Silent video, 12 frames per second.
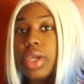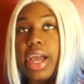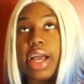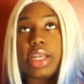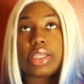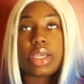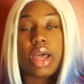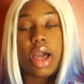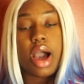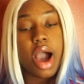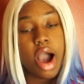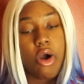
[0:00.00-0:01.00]
guys
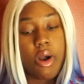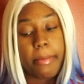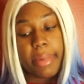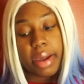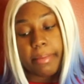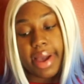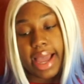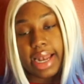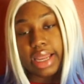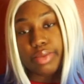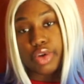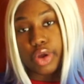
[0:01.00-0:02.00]
how I make my
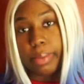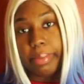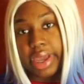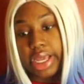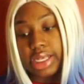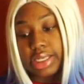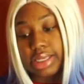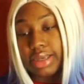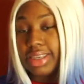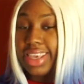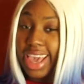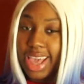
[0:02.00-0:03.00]
lip gloss
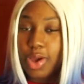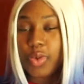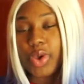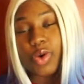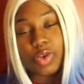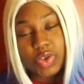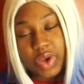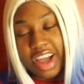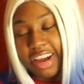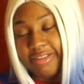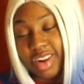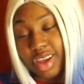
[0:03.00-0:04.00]
base. Yeah, we also
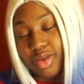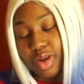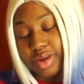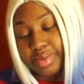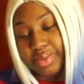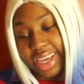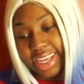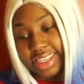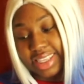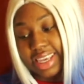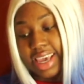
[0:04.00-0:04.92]
have lip gloss base.